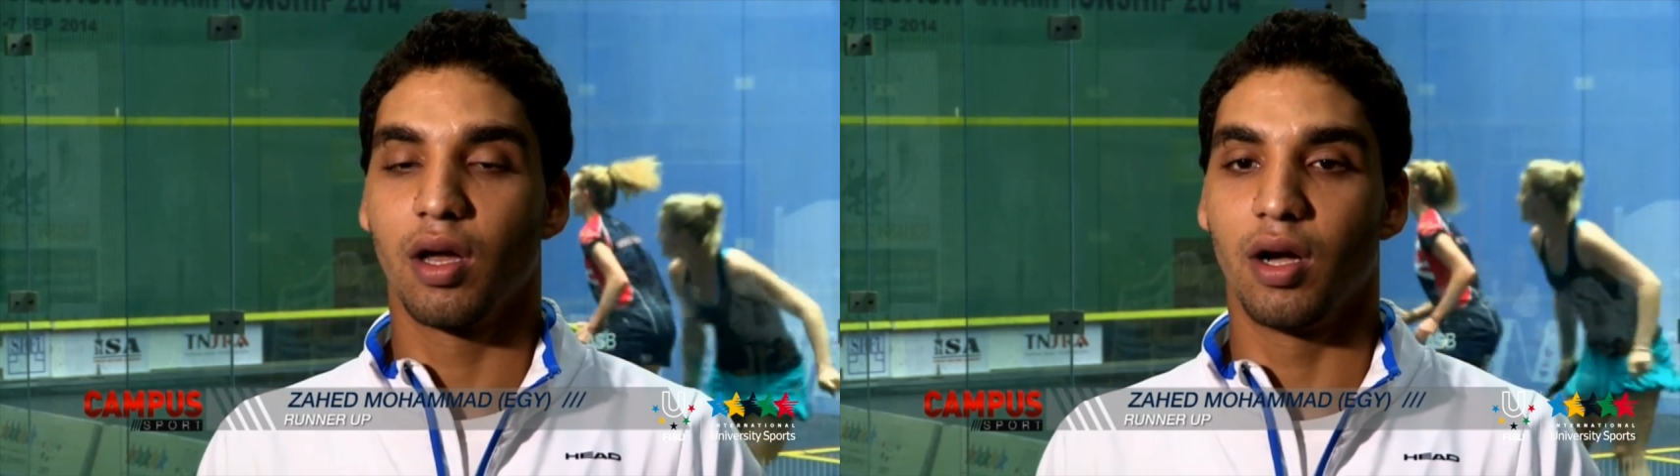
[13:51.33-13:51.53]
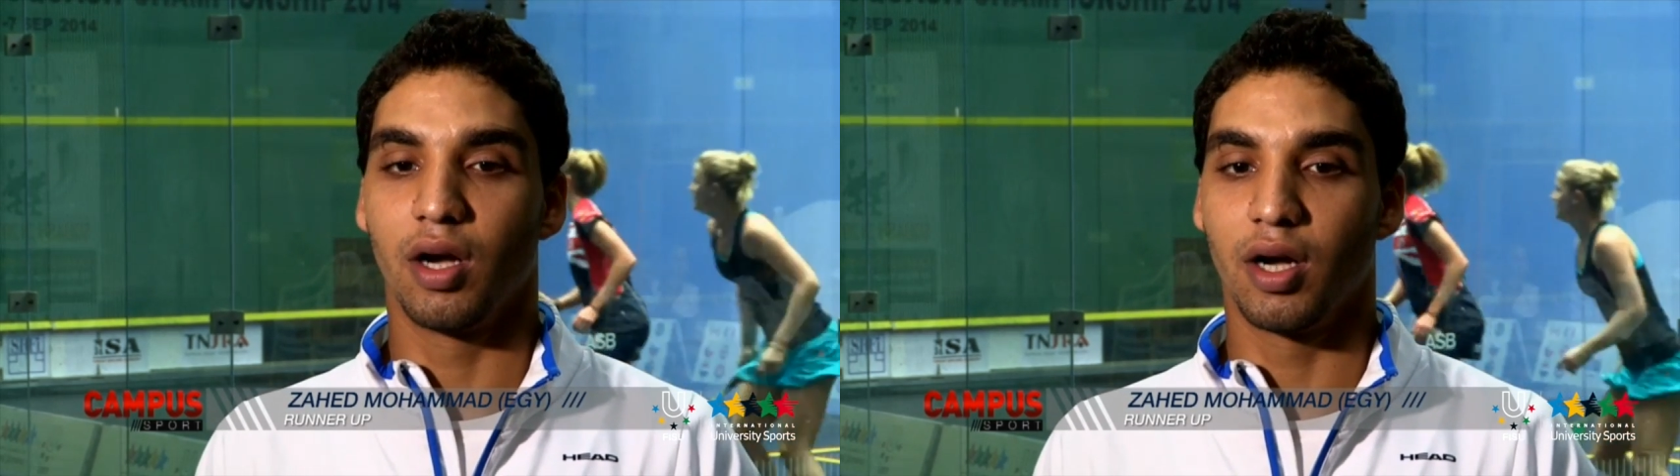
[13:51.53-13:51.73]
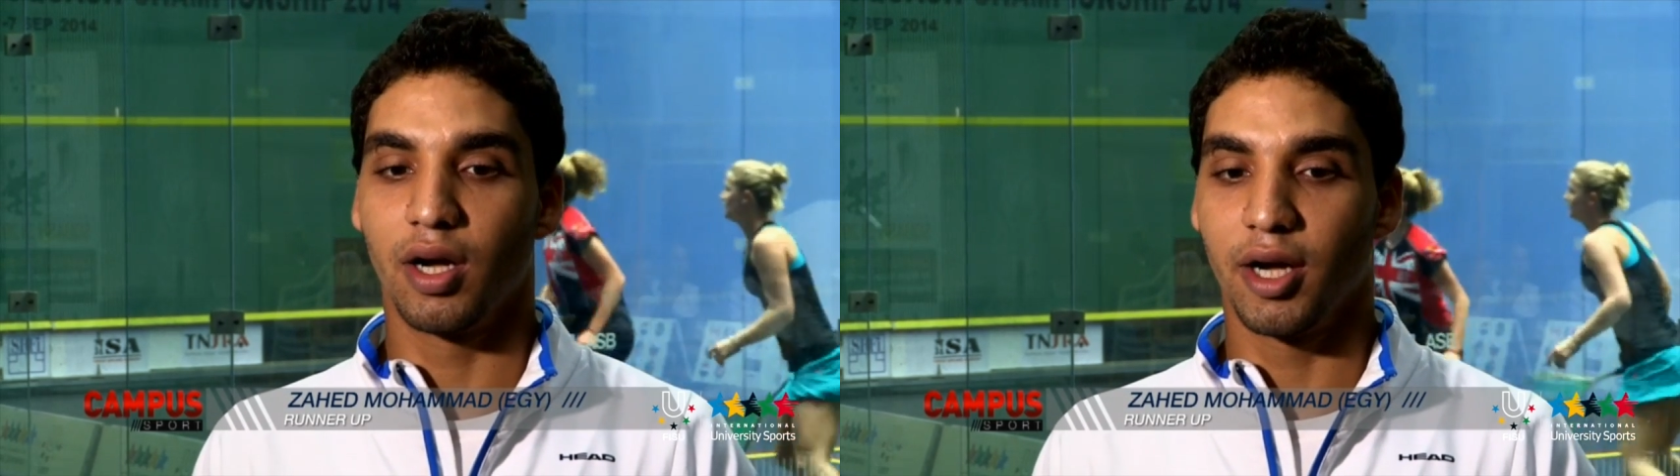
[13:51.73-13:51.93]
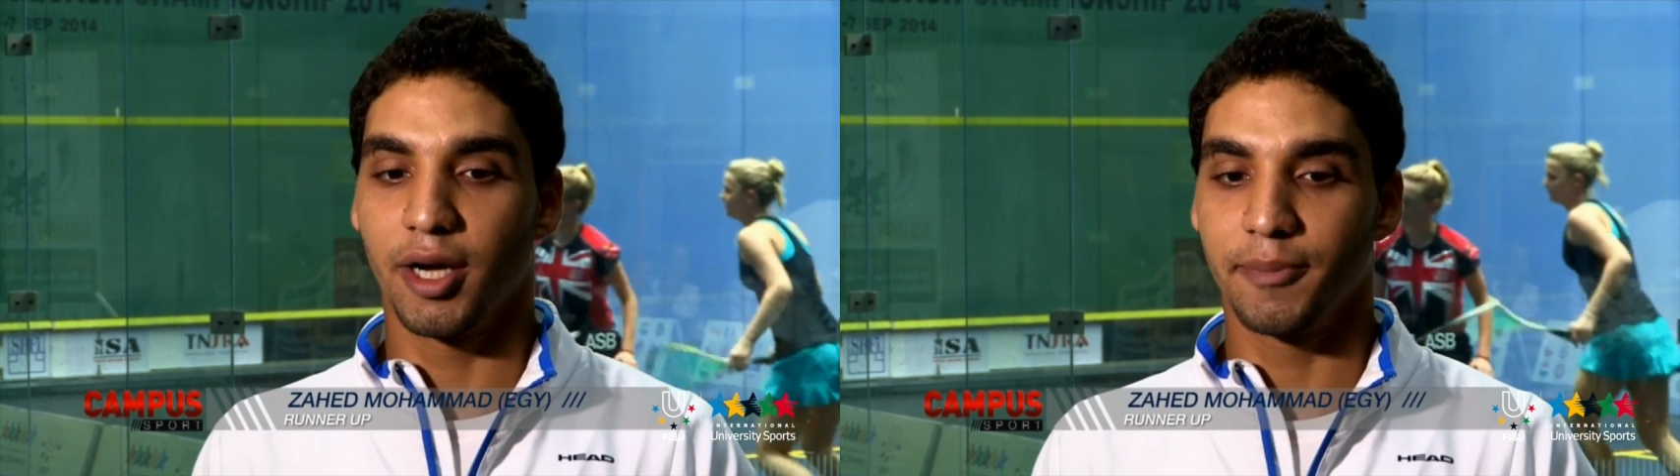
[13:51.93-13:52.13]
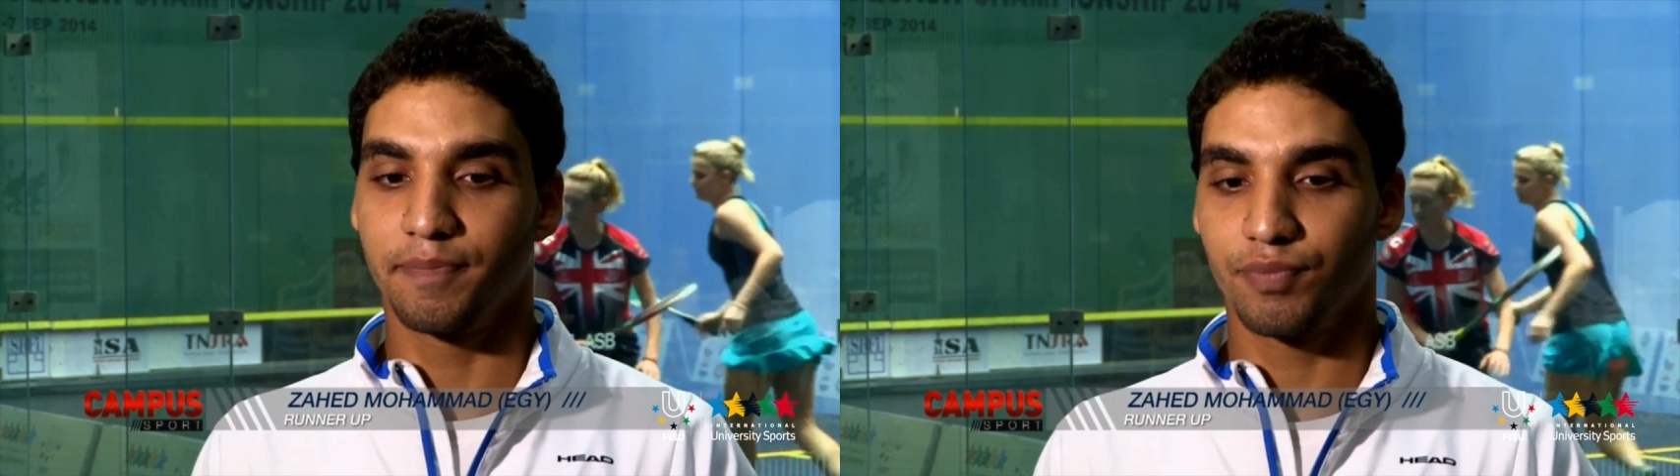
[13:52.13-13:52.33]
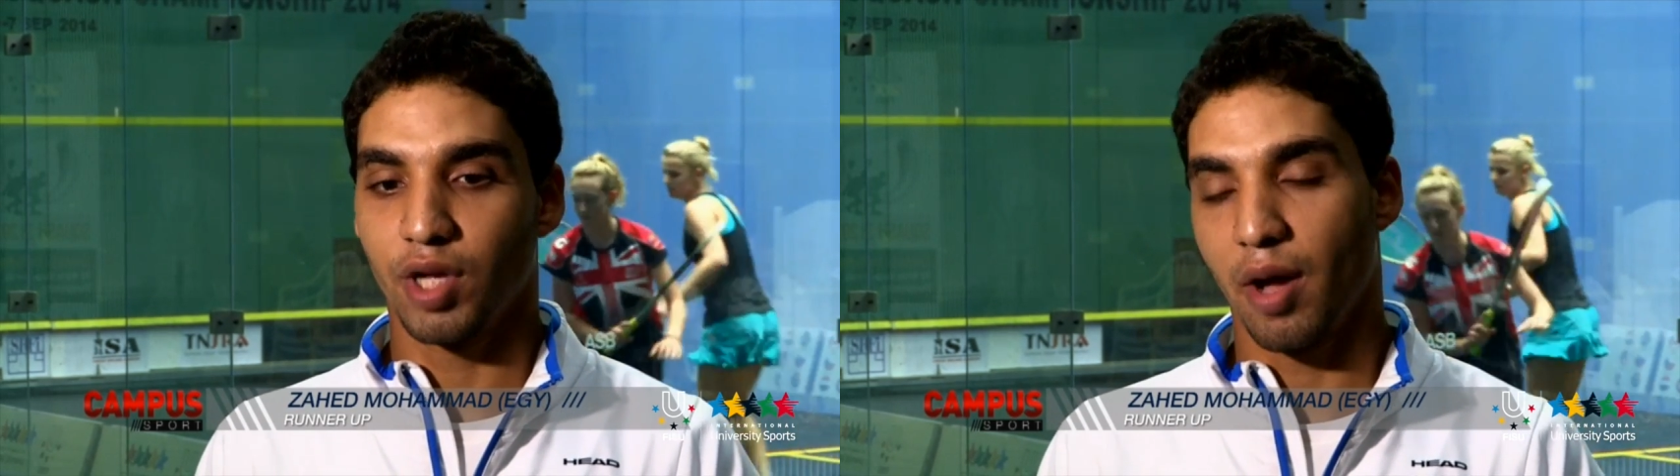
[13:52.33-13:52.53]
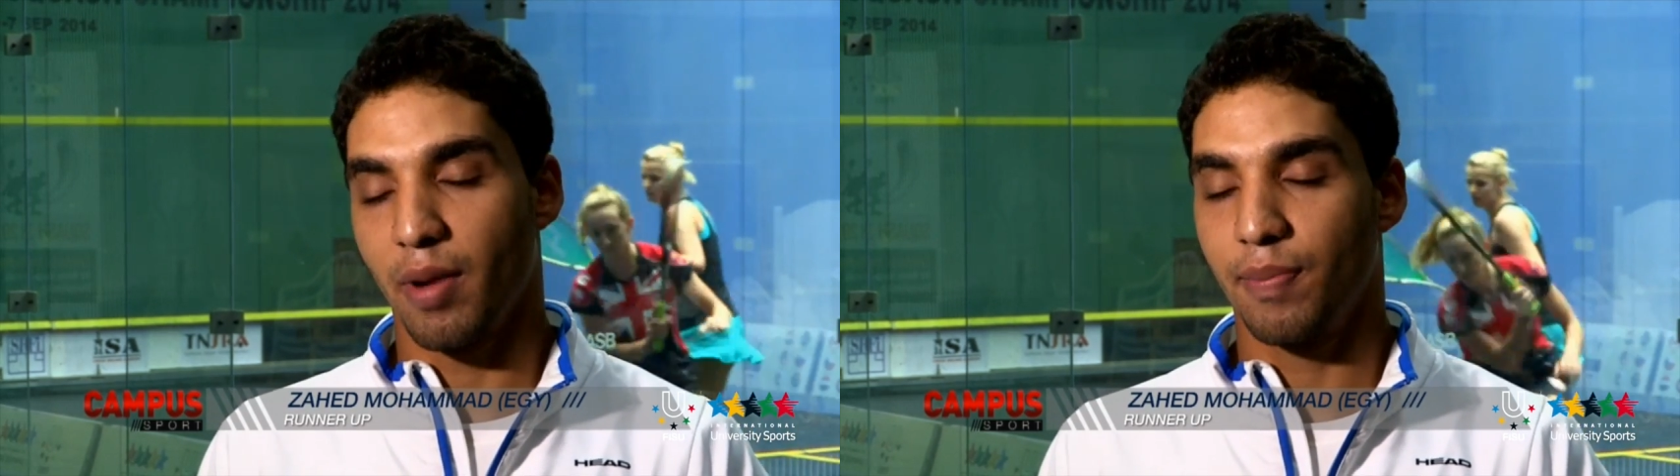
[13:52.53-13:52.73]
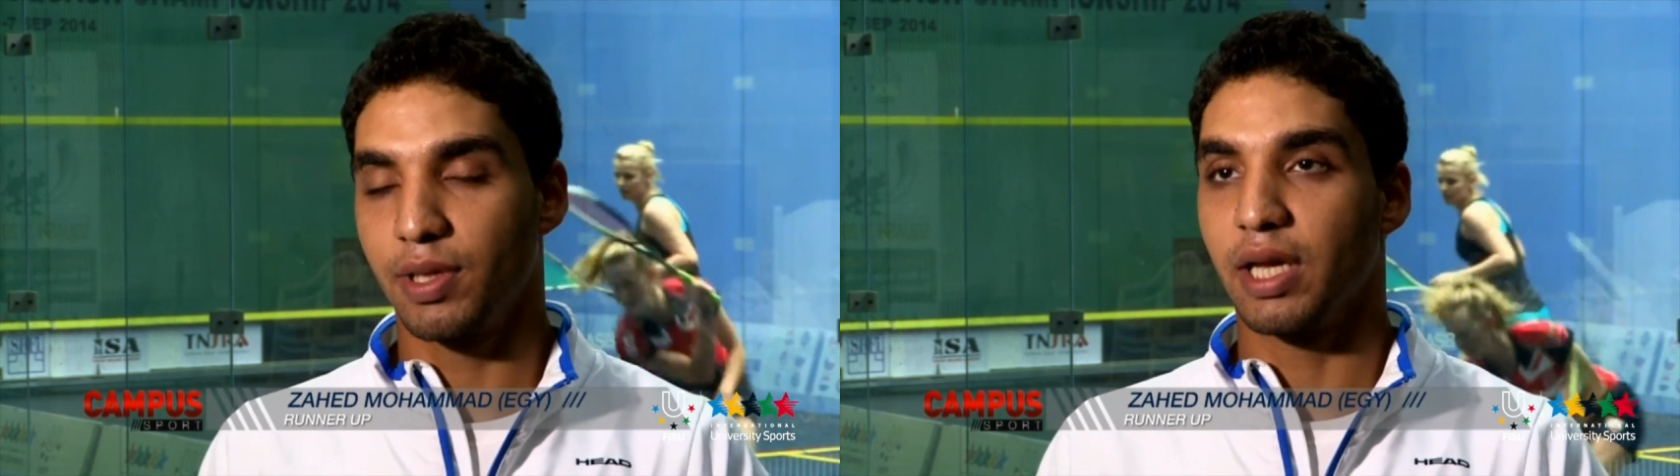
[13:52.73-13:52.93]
Um, I'm happy